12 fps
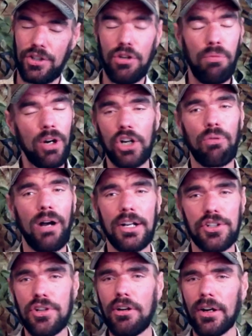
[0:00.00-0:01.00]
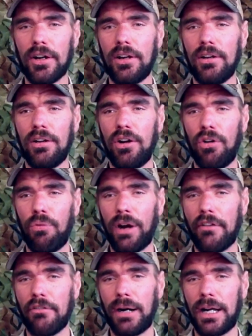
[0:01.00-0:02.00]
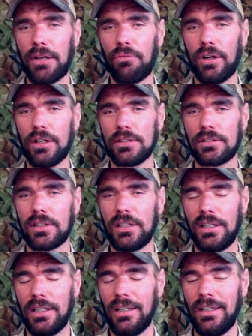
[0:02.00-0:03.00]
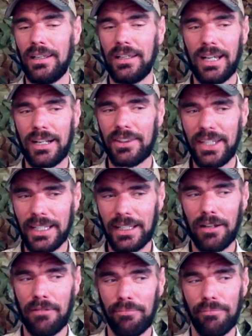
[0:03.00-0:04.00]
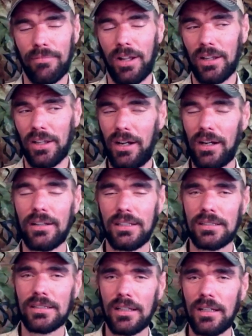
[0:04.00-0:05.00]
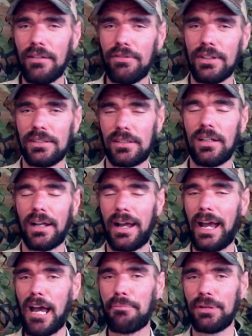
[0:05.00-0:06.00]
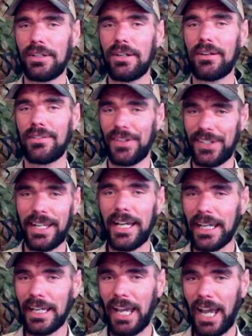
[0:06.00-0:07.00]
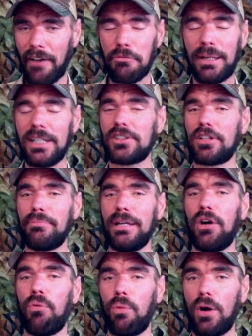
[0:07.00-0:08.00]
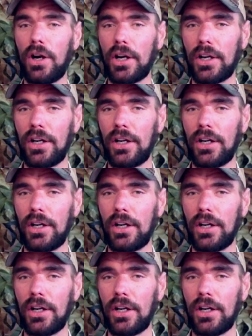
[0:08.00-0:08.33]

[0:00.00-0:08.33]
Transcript: weren't quite sure where everybody was? You got to think, a lot of this stuff is going to happen during the day. Everybody's going to be at work.